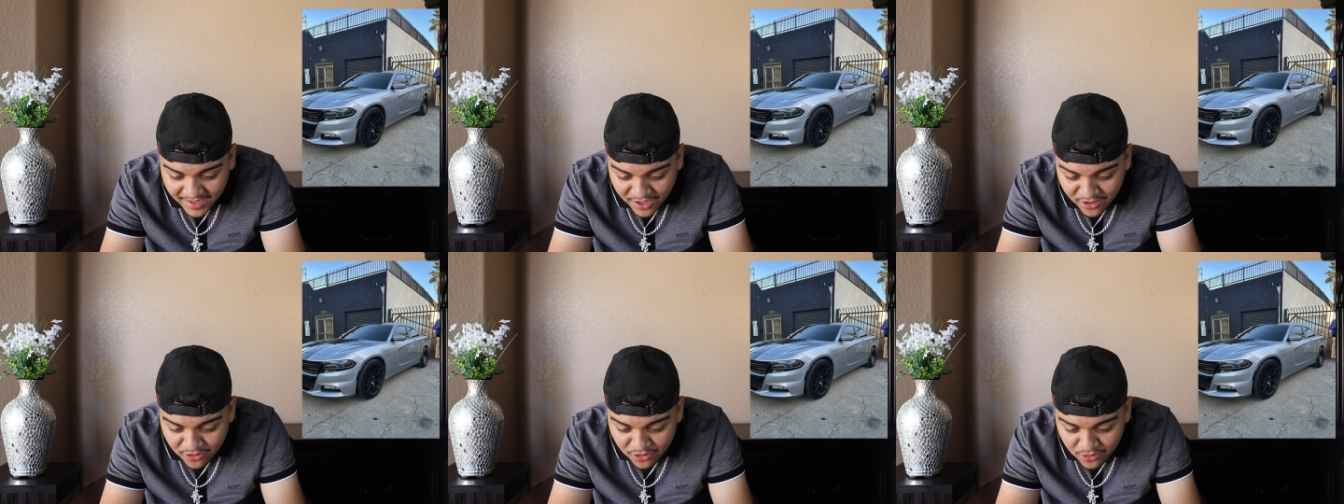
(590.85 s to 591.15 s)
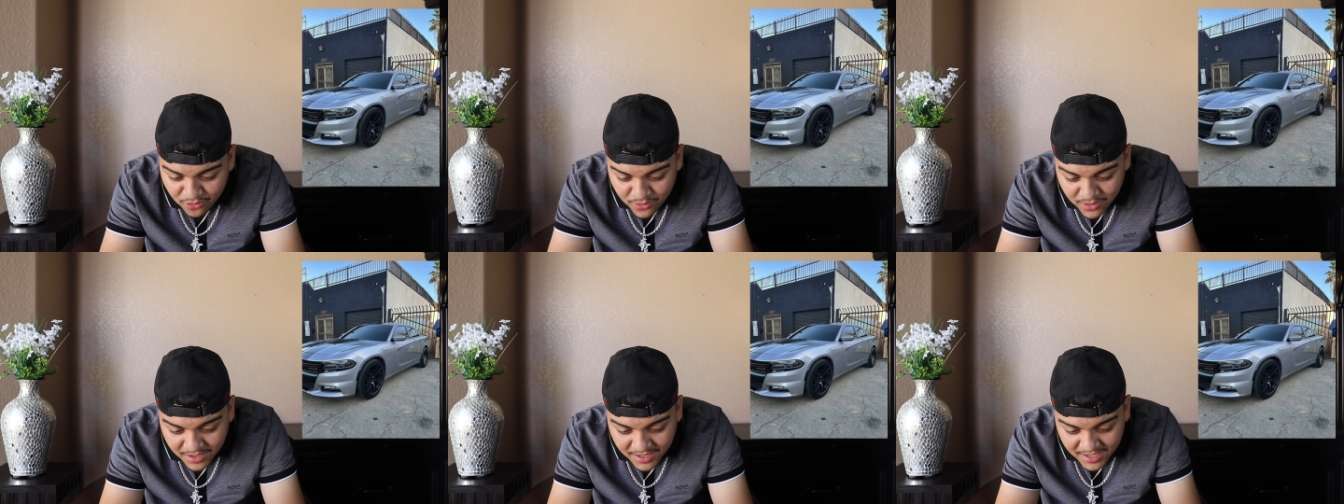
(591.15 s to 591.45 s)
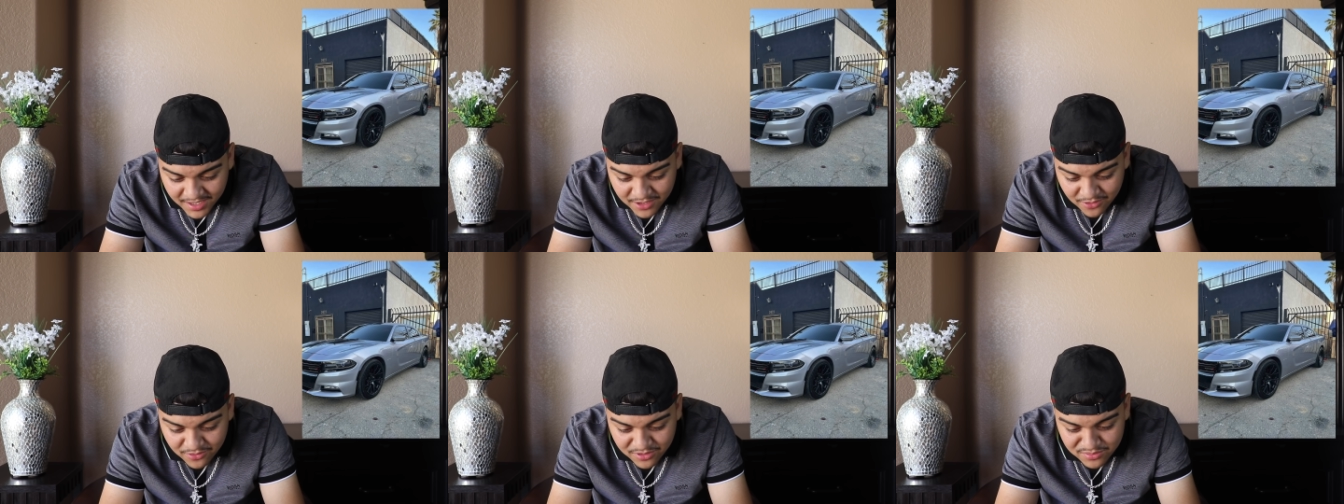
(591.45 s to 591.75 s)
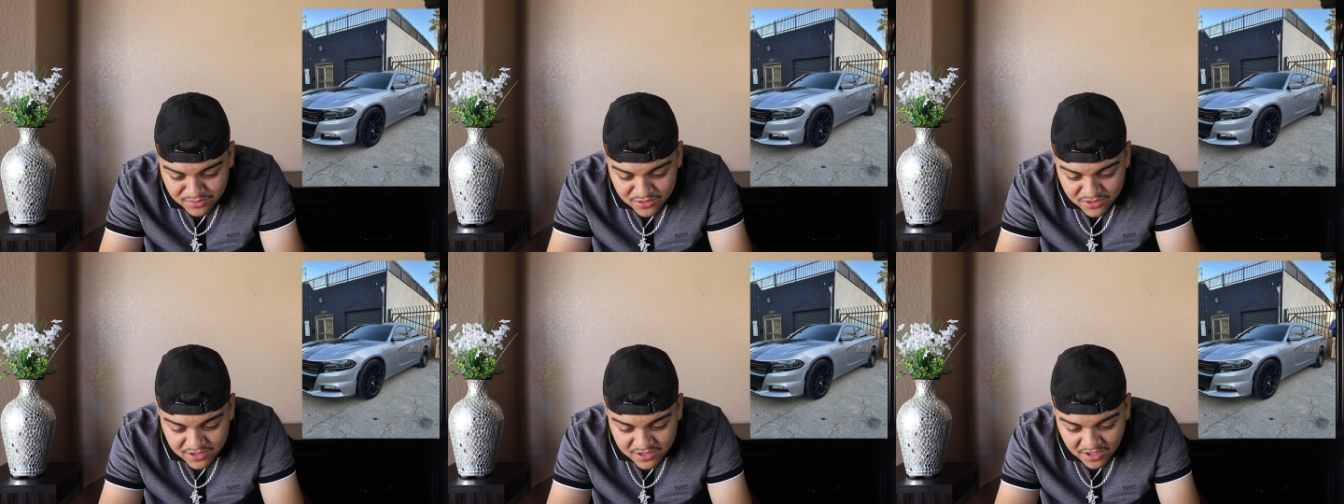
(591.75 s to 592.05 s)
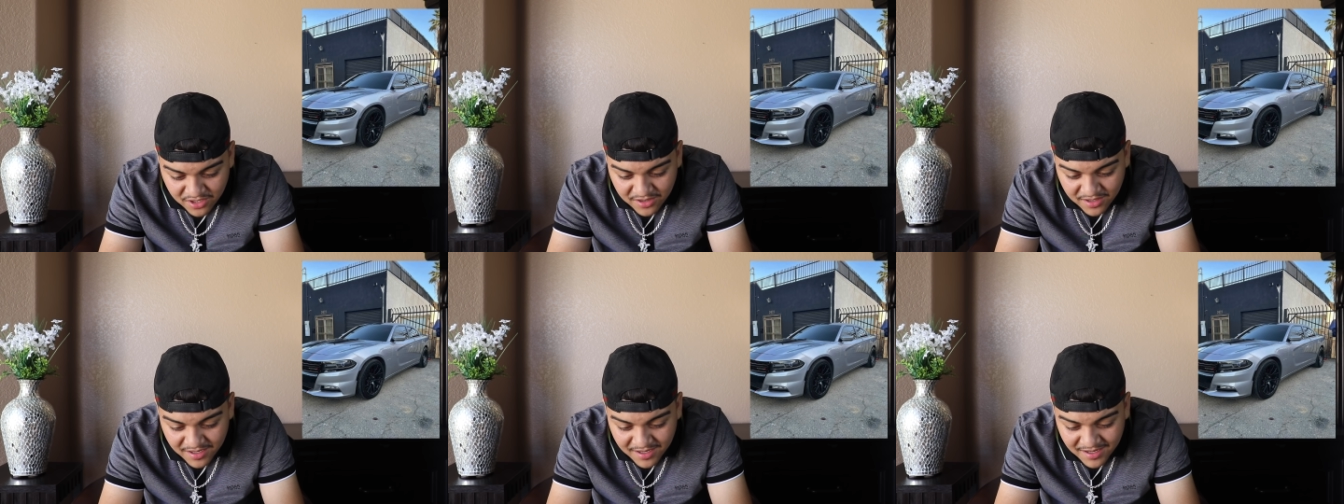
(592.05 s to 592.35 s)
I don't know what kind of rims those
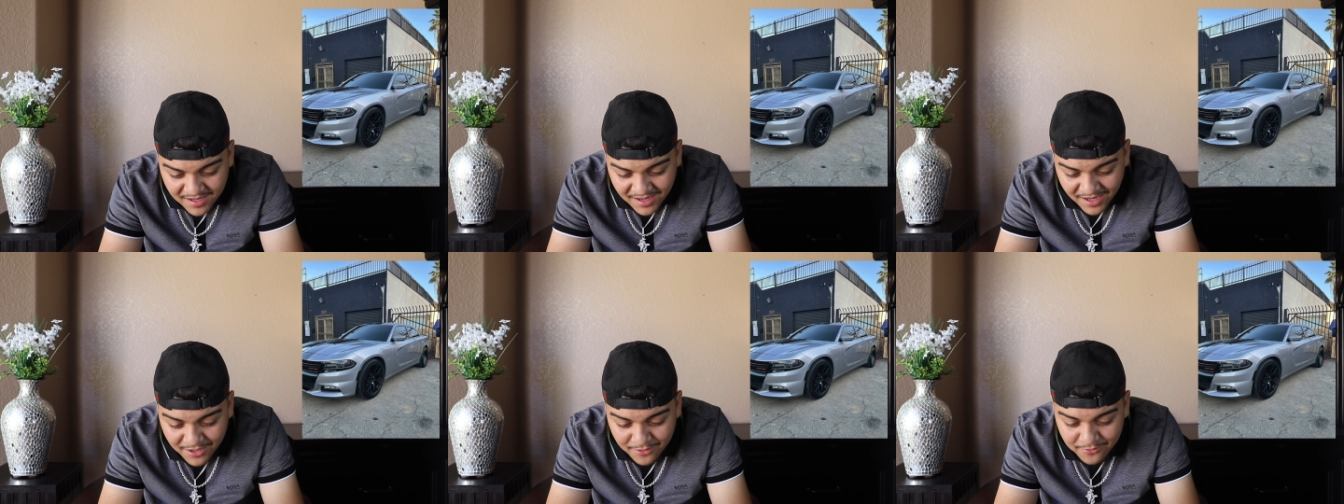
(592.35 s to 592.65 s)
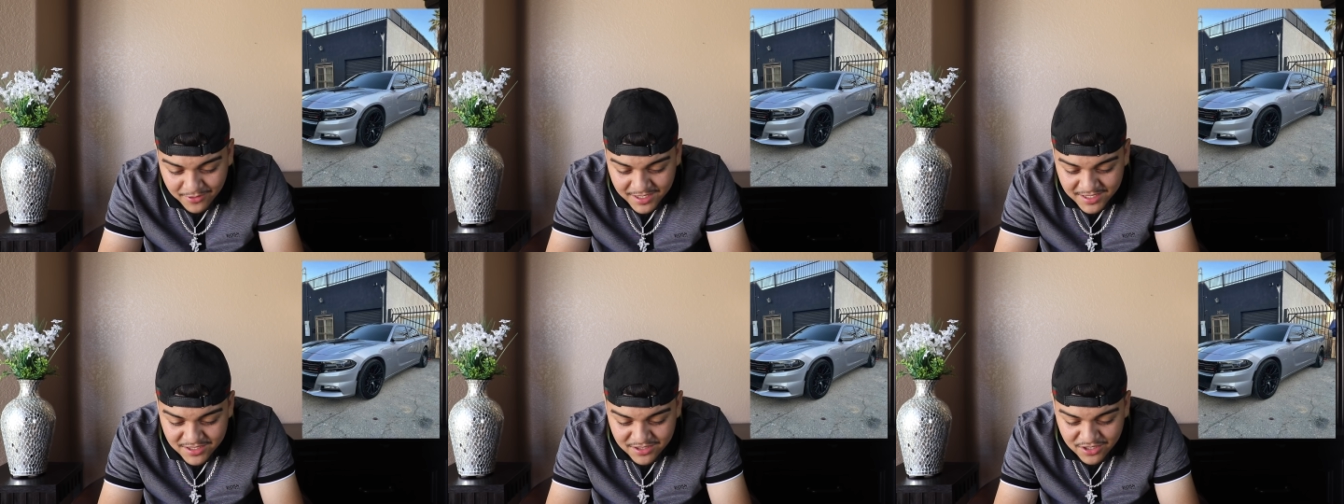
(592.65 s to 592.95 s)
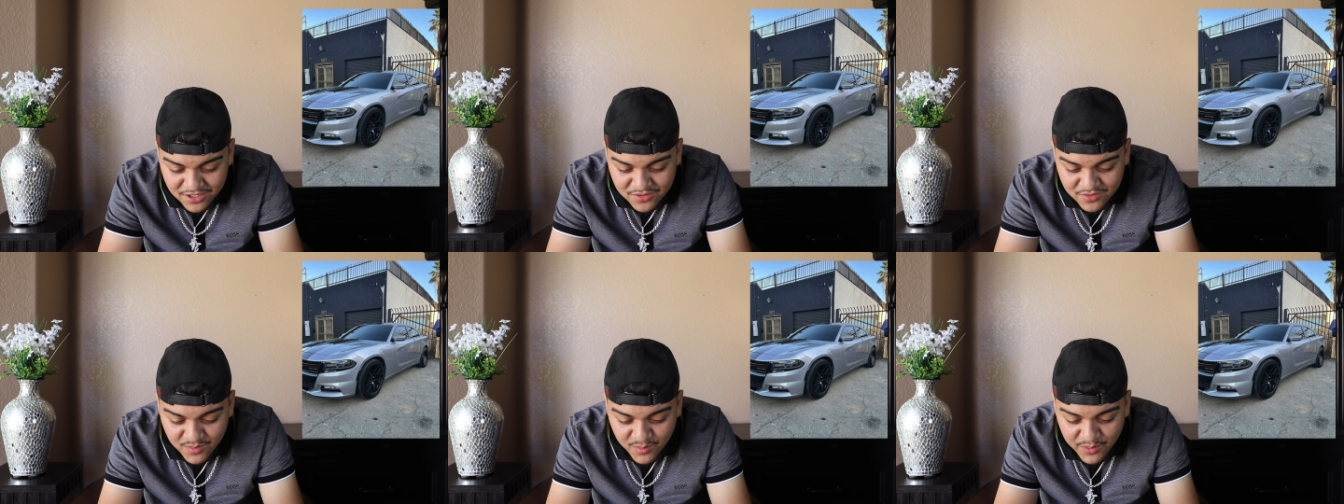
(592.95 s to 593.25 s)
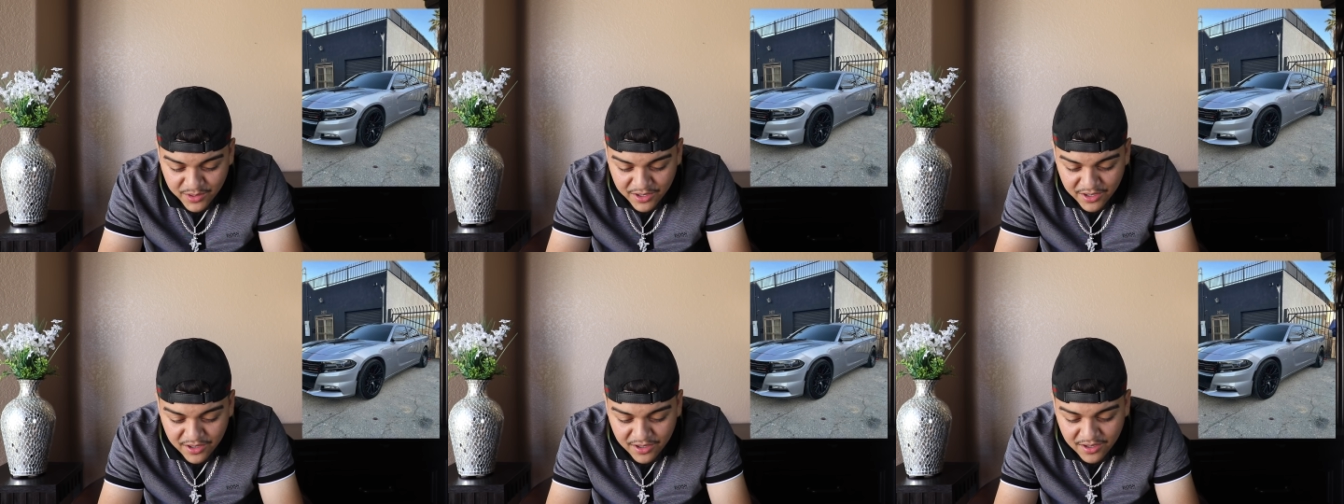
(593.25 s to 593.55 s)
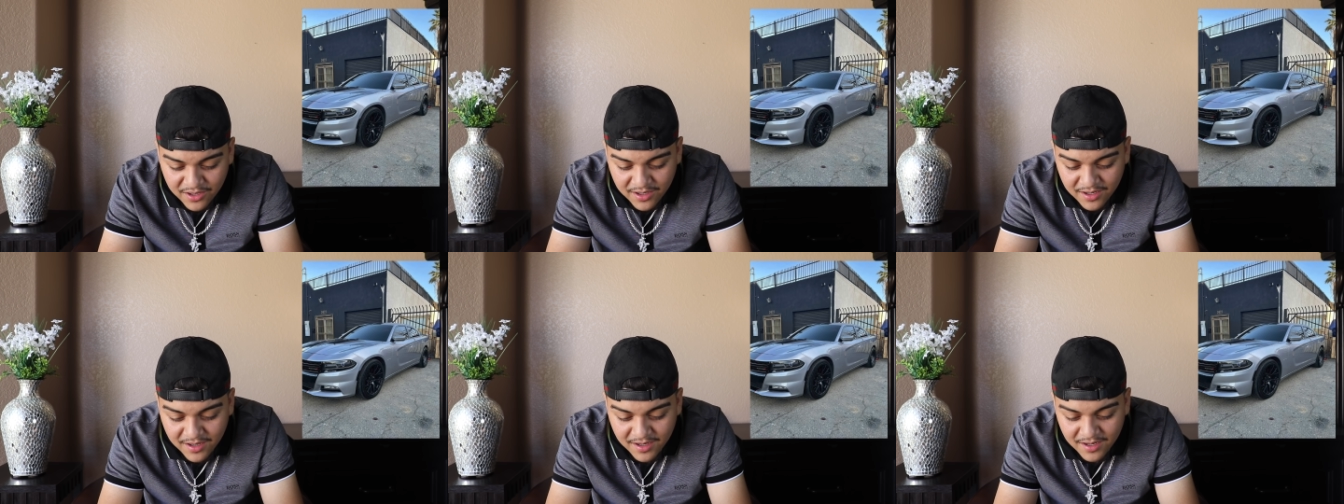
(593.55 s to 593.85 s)
are. They look like race stars from here,